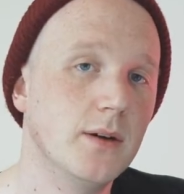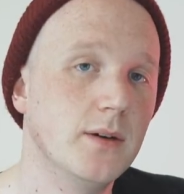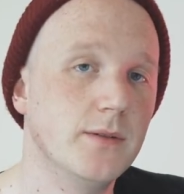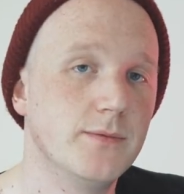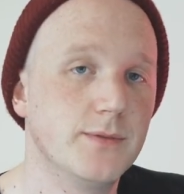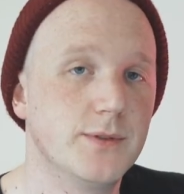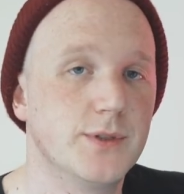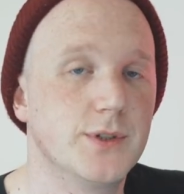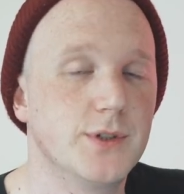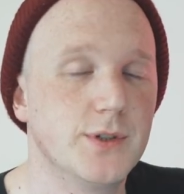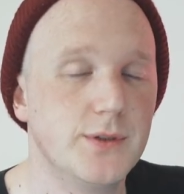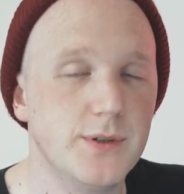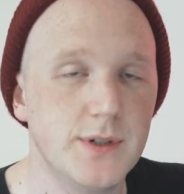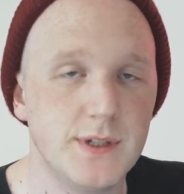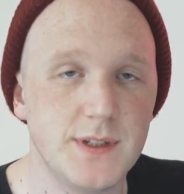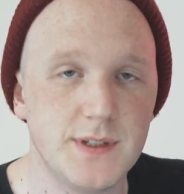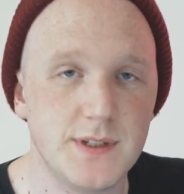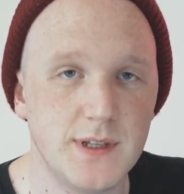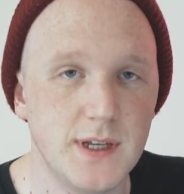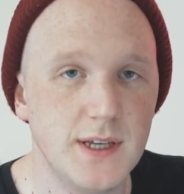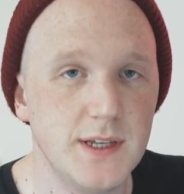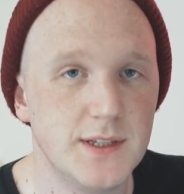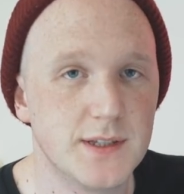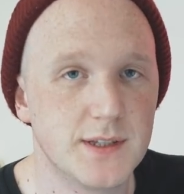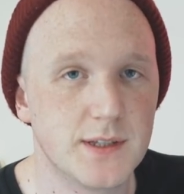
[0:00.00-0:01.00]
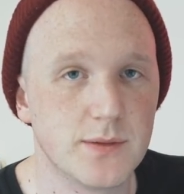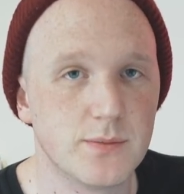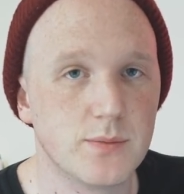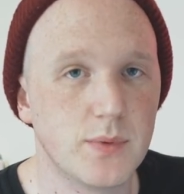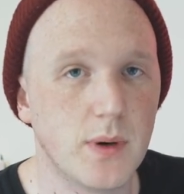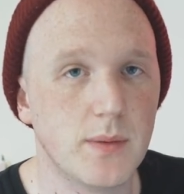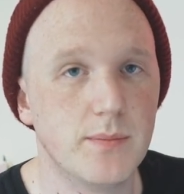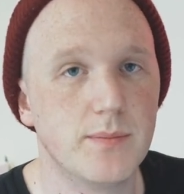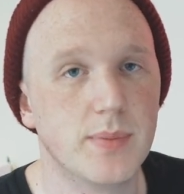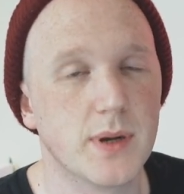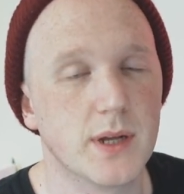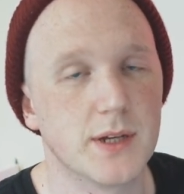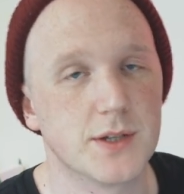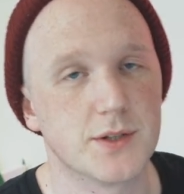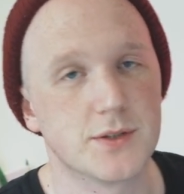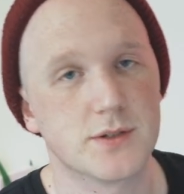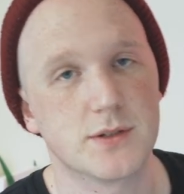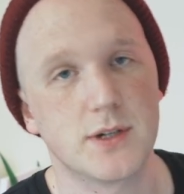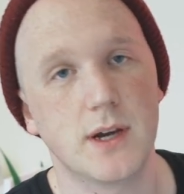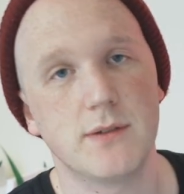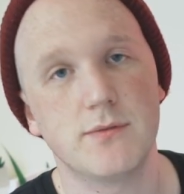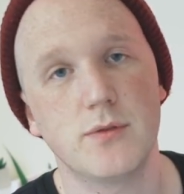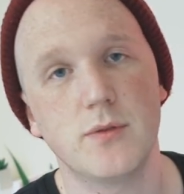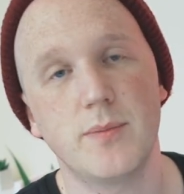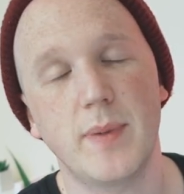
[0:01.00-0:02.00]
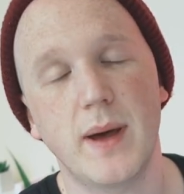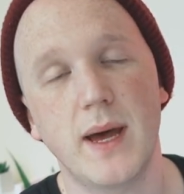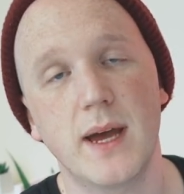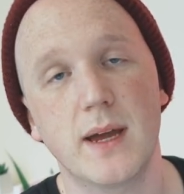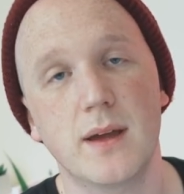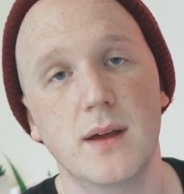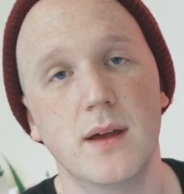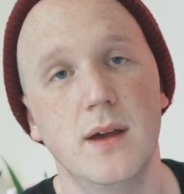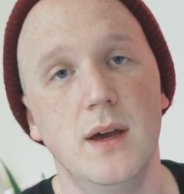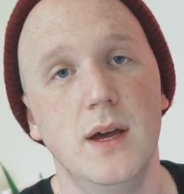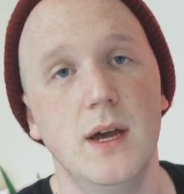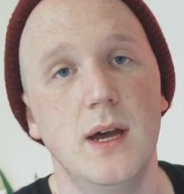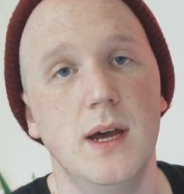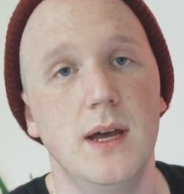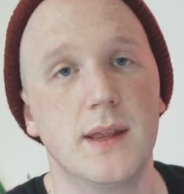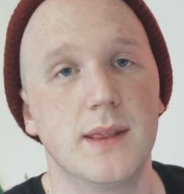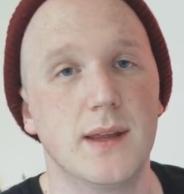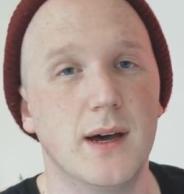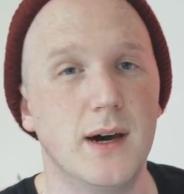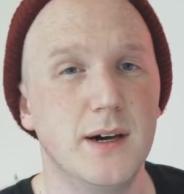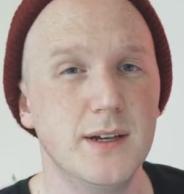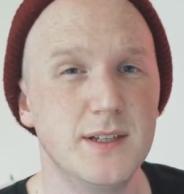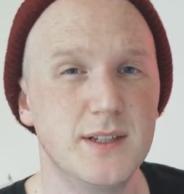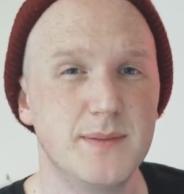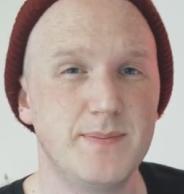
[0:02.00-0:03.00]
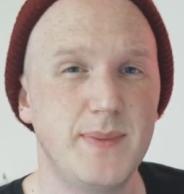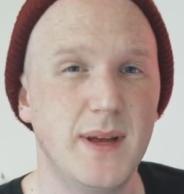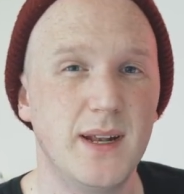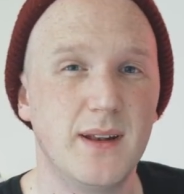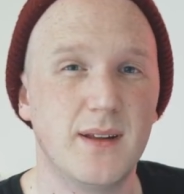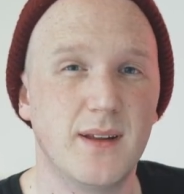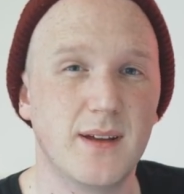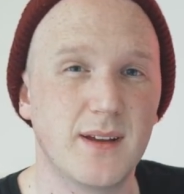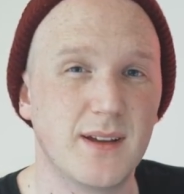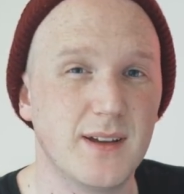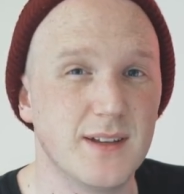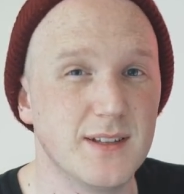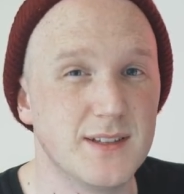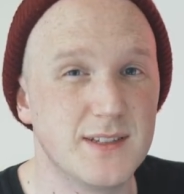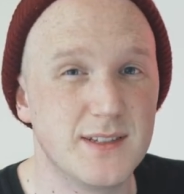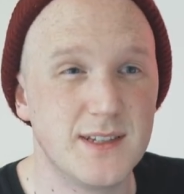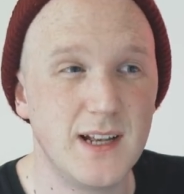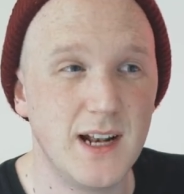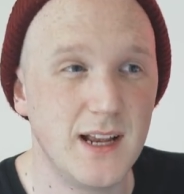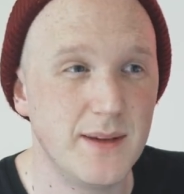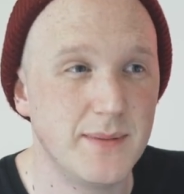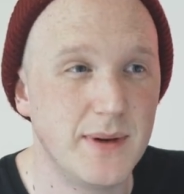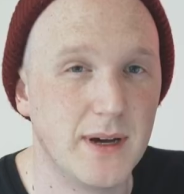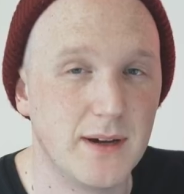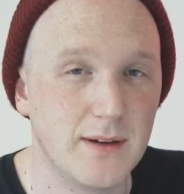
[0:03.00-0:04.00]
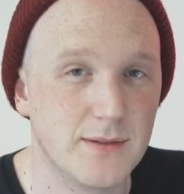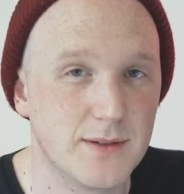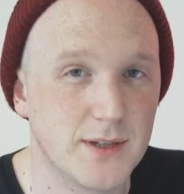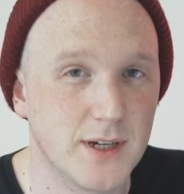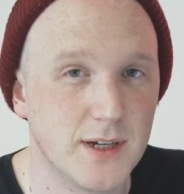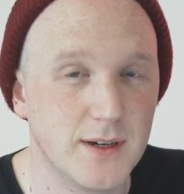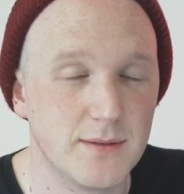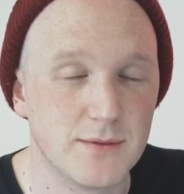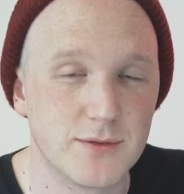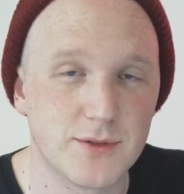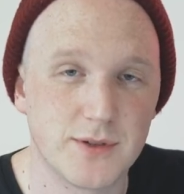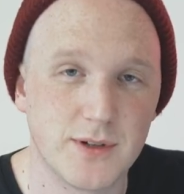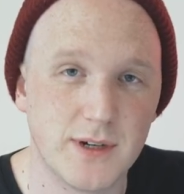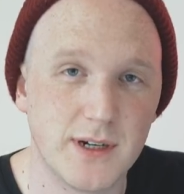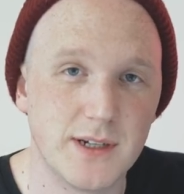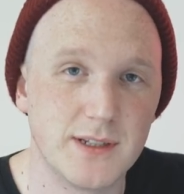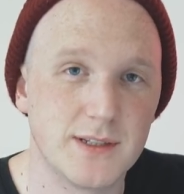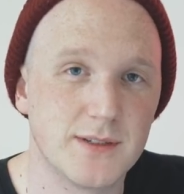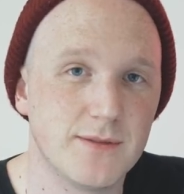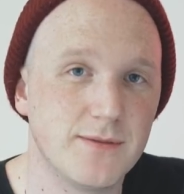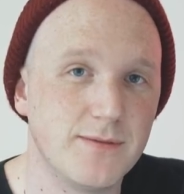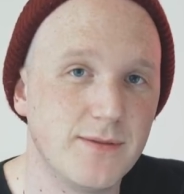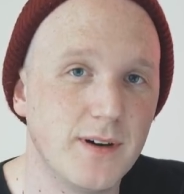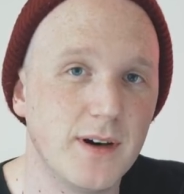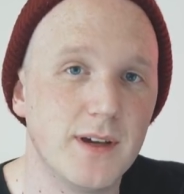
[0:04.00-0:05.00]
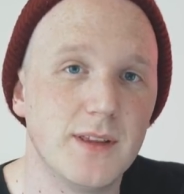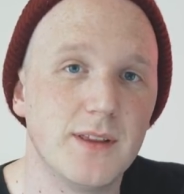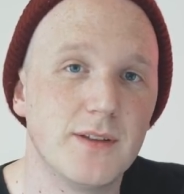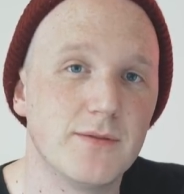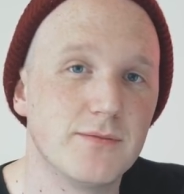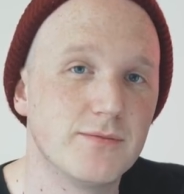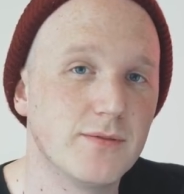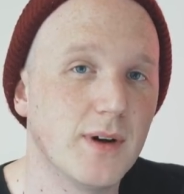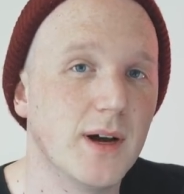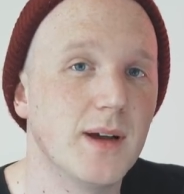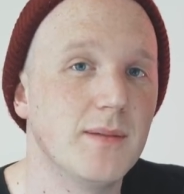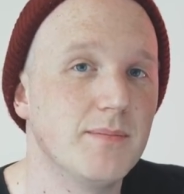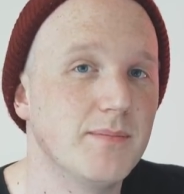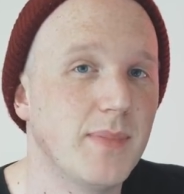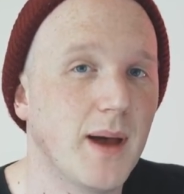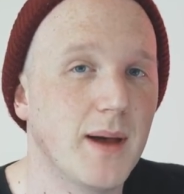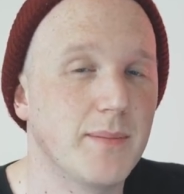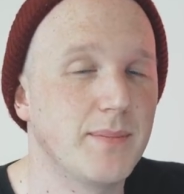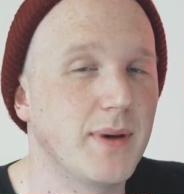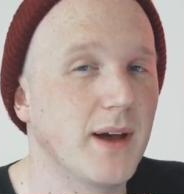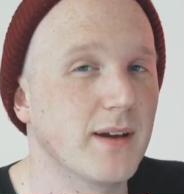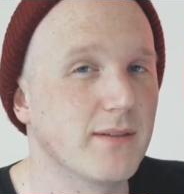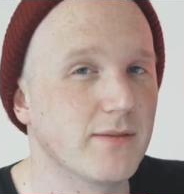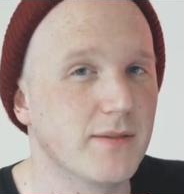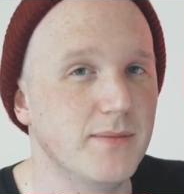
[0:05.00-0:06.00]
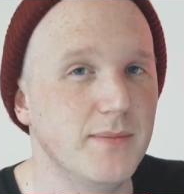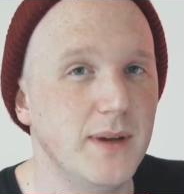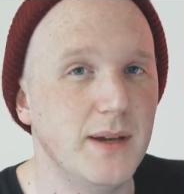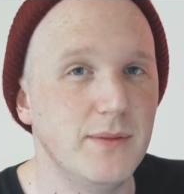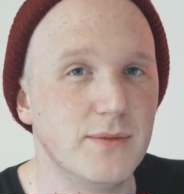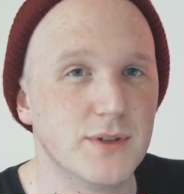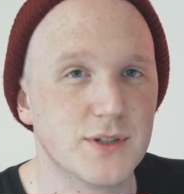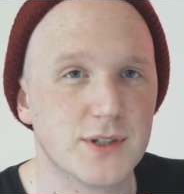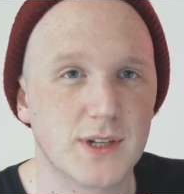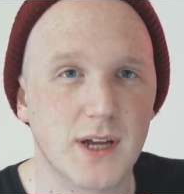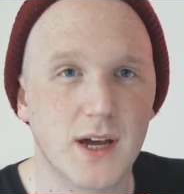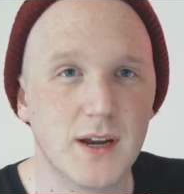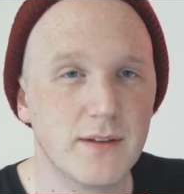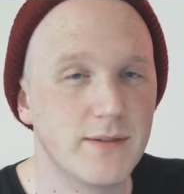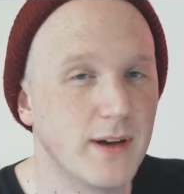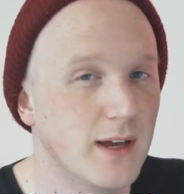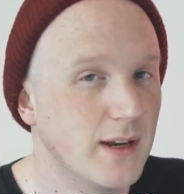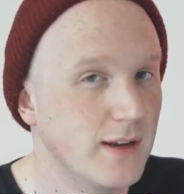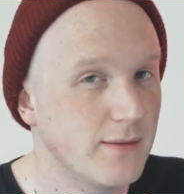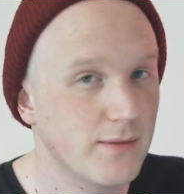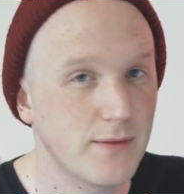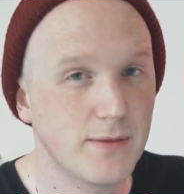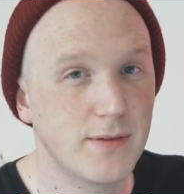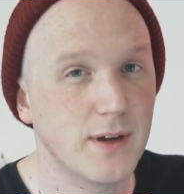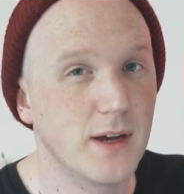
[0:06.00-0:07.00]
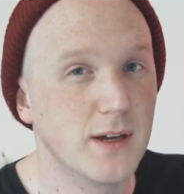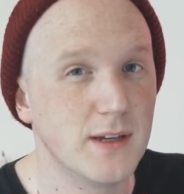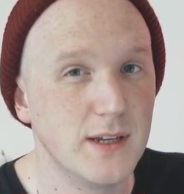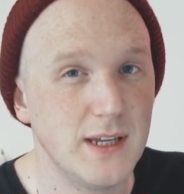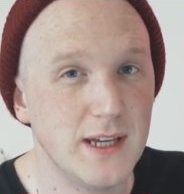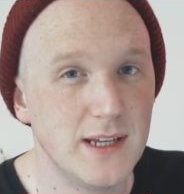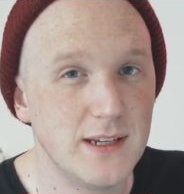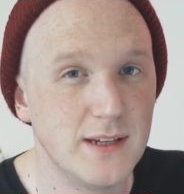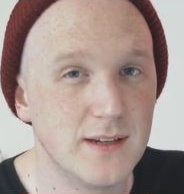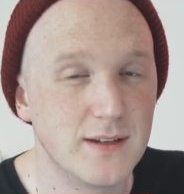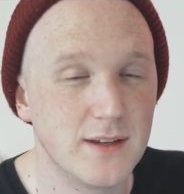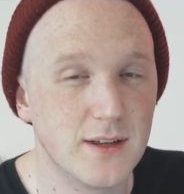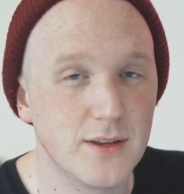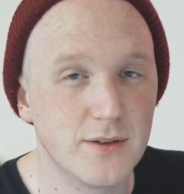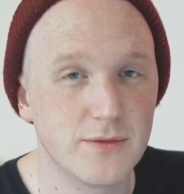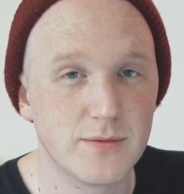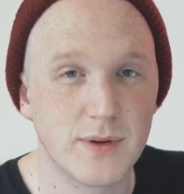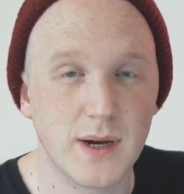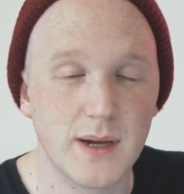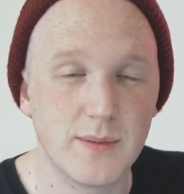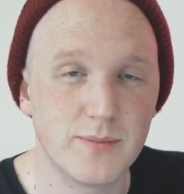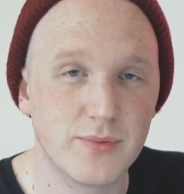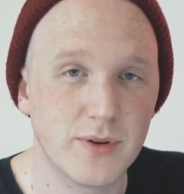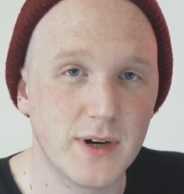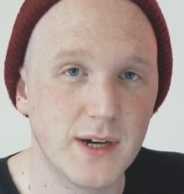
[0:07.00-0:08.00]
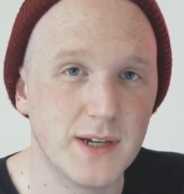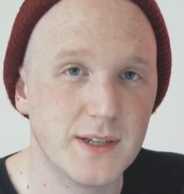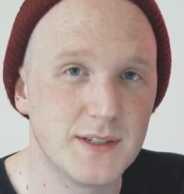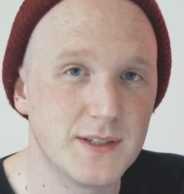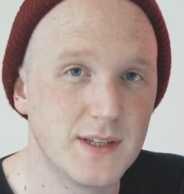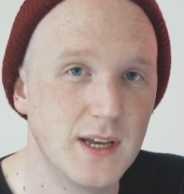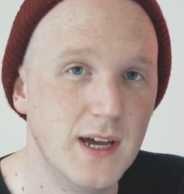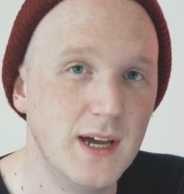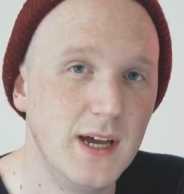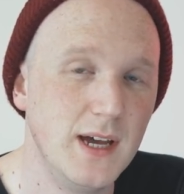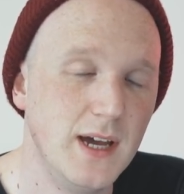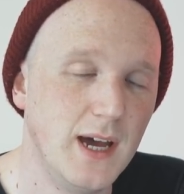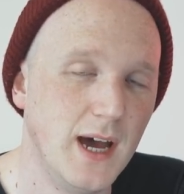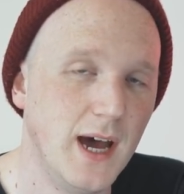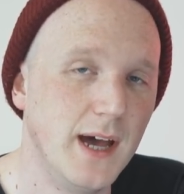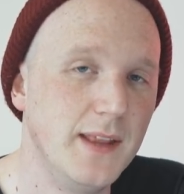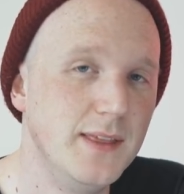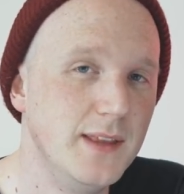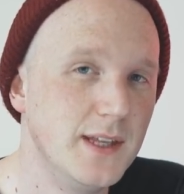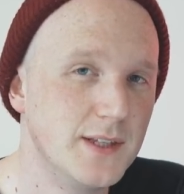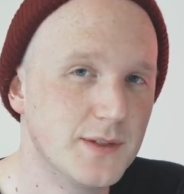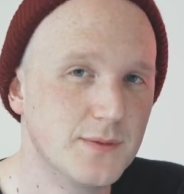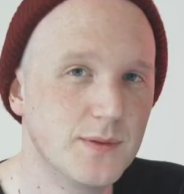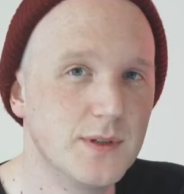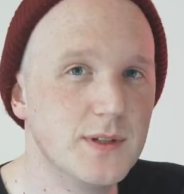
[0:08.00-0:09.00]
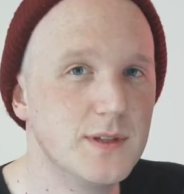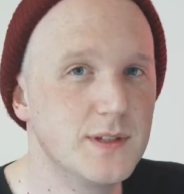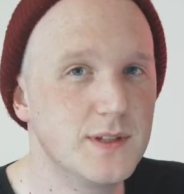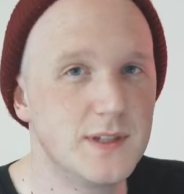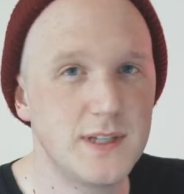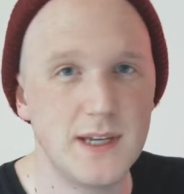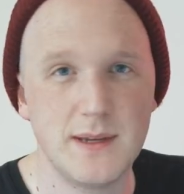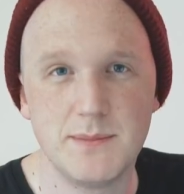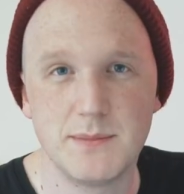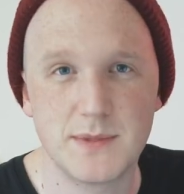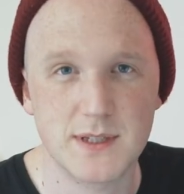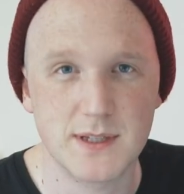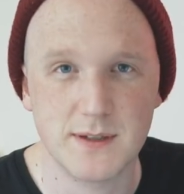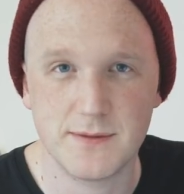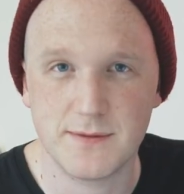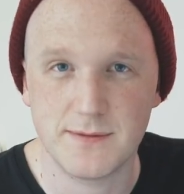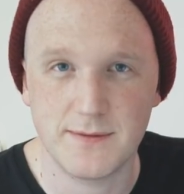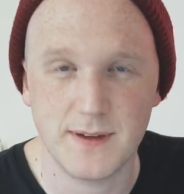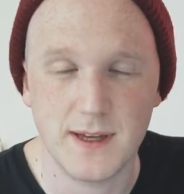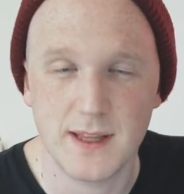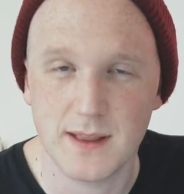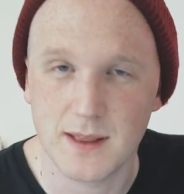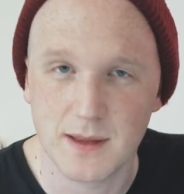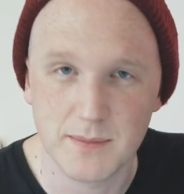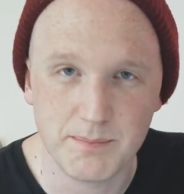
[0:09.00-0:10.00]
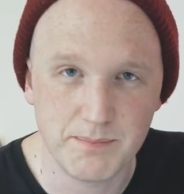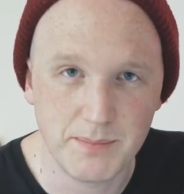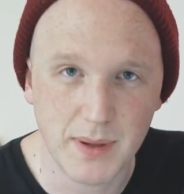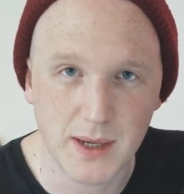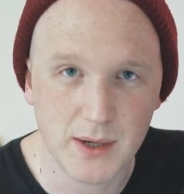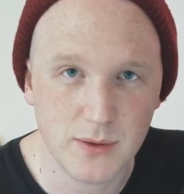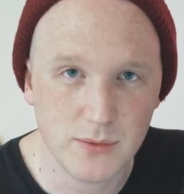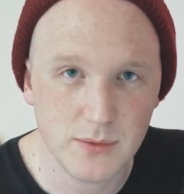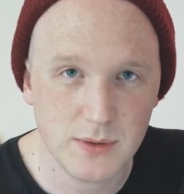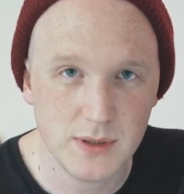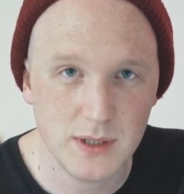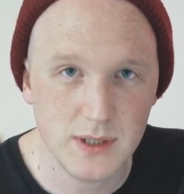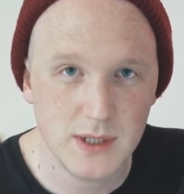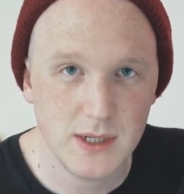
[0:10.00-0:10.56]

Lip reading: of choice is the OnePlus Travel Bag. I spent like a silly amount of time trying to find the right backpack for me, which kind of had everything I needed at the right price, and this one seemed to fit the bill.